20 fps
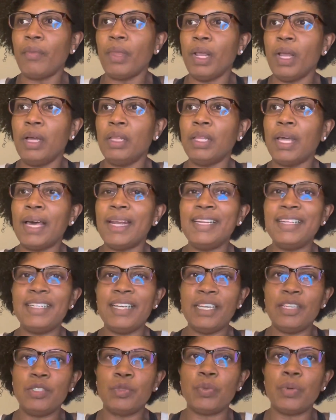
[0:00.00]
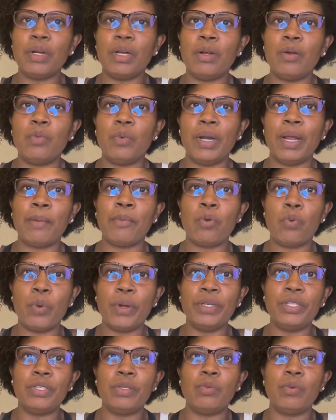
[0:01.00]
a lot of days where when I'm going
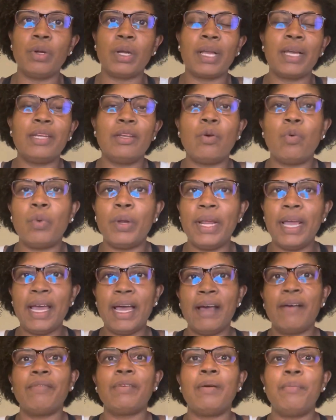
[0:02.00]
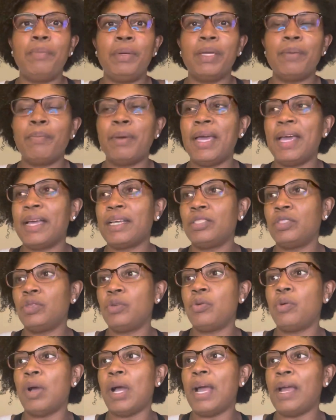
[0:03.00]
to work, I don't want to have a big bag,
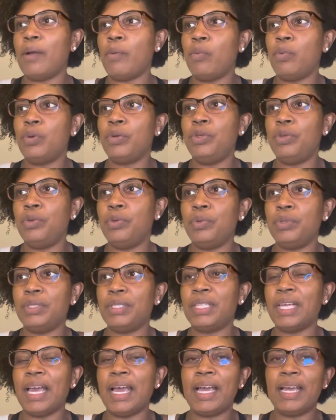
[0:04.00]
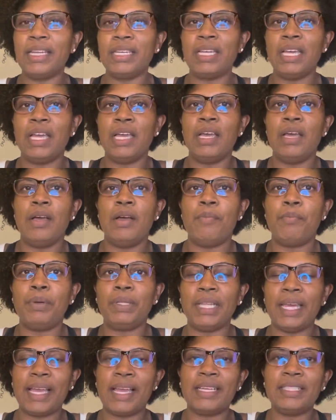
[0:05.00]
so I would use that. But
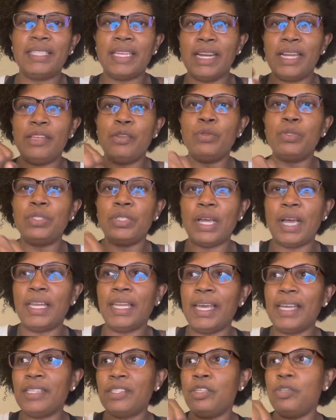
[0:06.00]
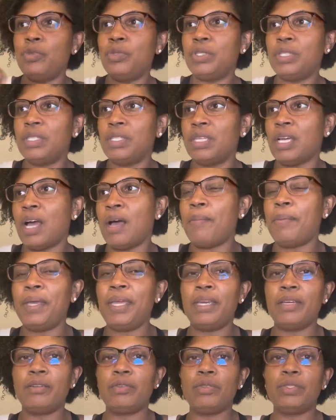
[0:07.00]
like I said, I like to use the top
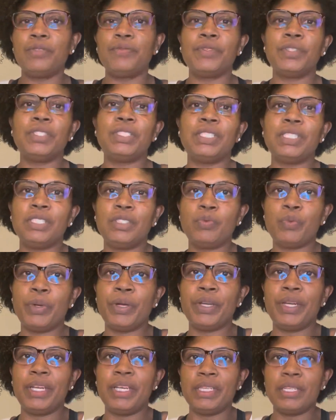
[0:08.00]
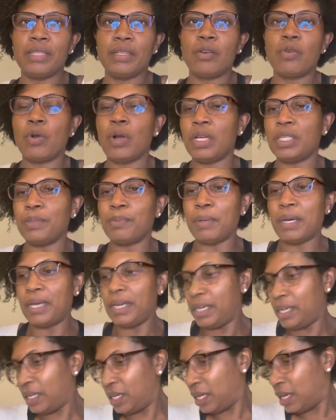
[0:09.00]
handles versus wearing it
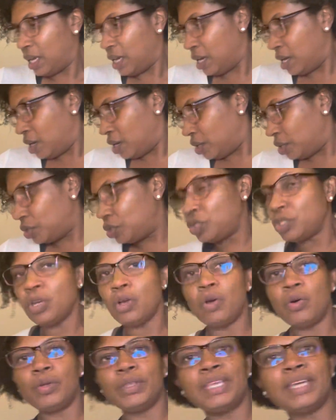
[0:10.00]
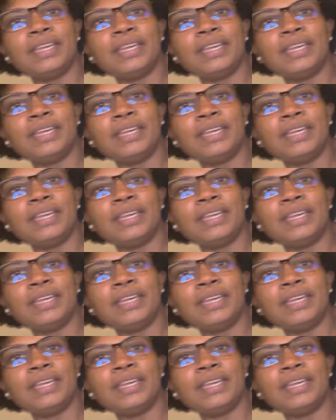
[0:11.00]
crossbody. So the